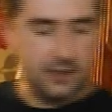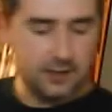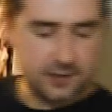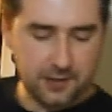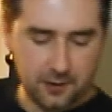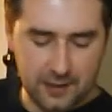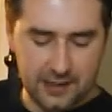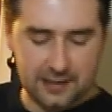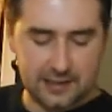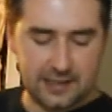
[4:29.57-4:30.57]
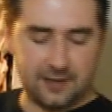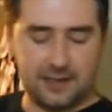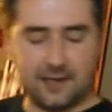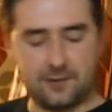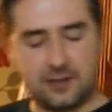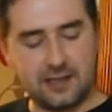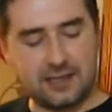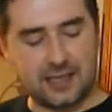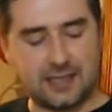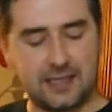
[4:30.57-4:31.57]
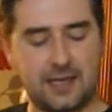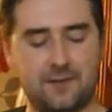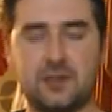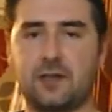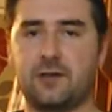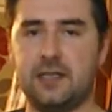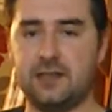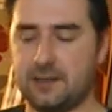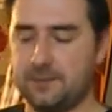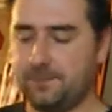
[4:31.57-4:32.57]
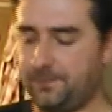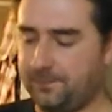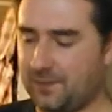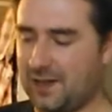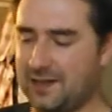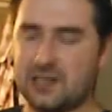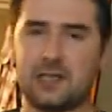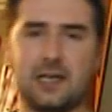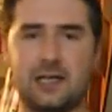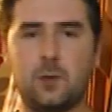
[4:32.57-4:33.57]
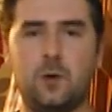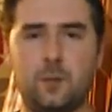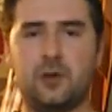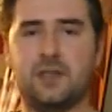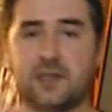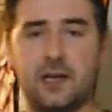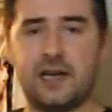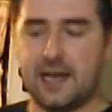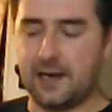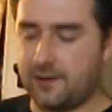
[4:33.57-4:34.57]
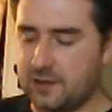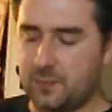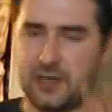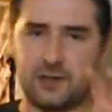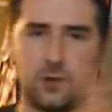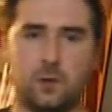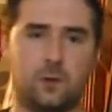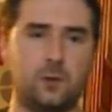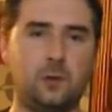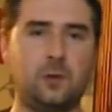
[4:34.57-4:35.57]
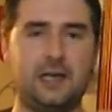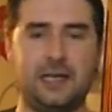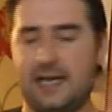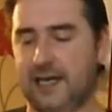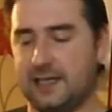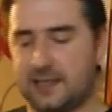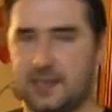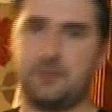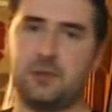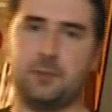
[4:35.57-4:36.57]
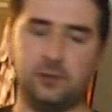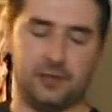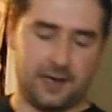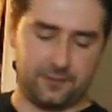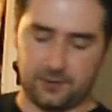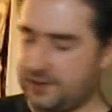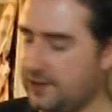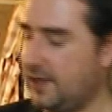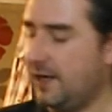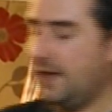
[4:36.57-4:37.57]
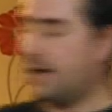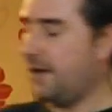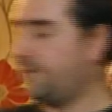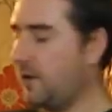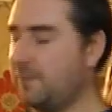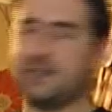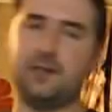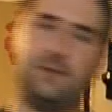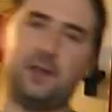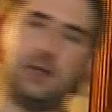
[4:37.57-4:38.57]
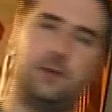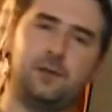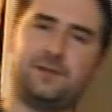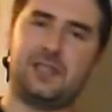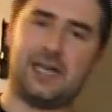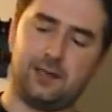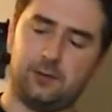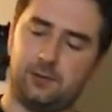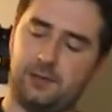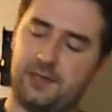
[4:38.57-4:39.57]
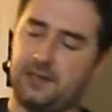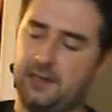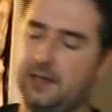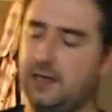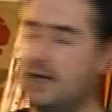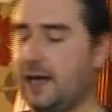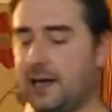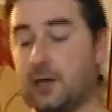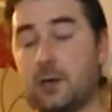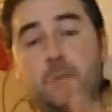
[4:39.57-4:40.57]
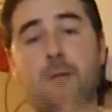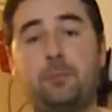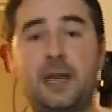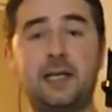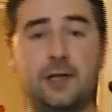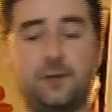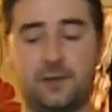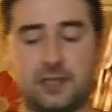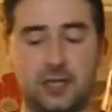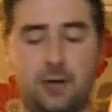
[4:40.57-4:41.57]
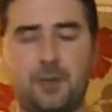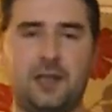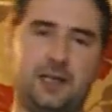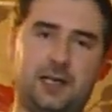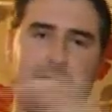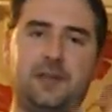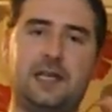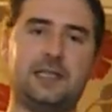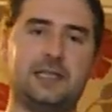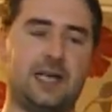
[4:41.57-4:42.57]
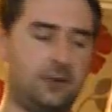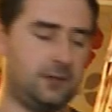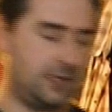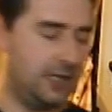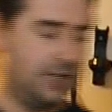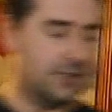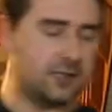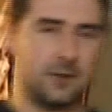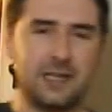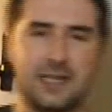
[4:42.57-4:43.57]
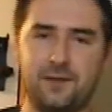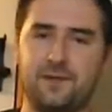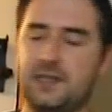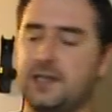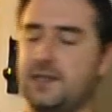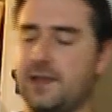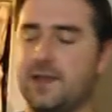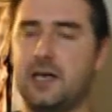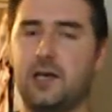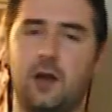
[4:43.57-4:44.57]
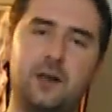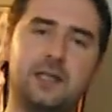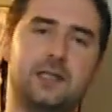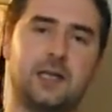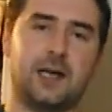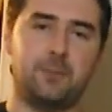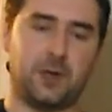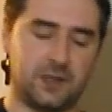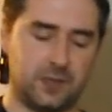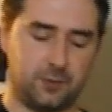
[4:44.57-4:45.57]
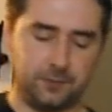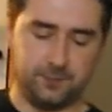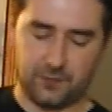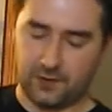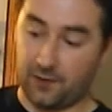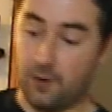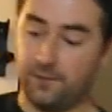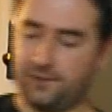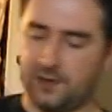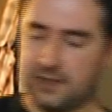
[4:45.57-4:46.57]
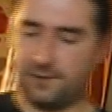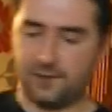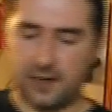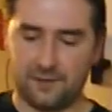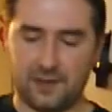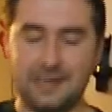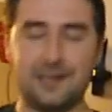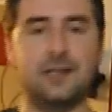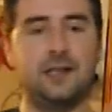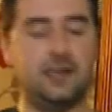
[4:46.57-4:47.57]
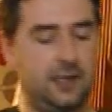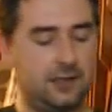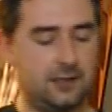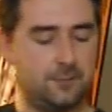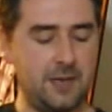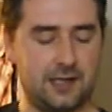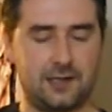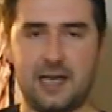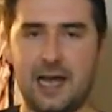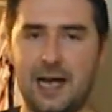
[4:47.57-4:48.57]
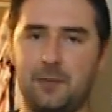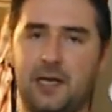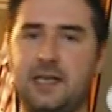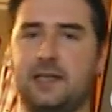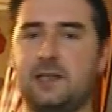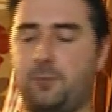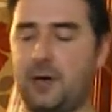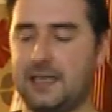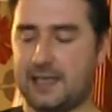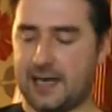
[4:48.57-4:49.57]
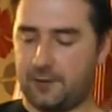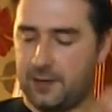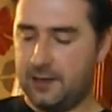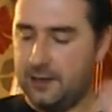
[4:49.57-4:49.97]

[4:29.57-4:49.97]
So it is now down to the 67 degrees, slightly warmer in certain areas, but it's all in acceptable levels. And I've got myself a load of towels. And I'm going to put a plate over the top and then cover that in towels. So it gives this the longest time possible, hopefully of enough heat, to make the amylase break down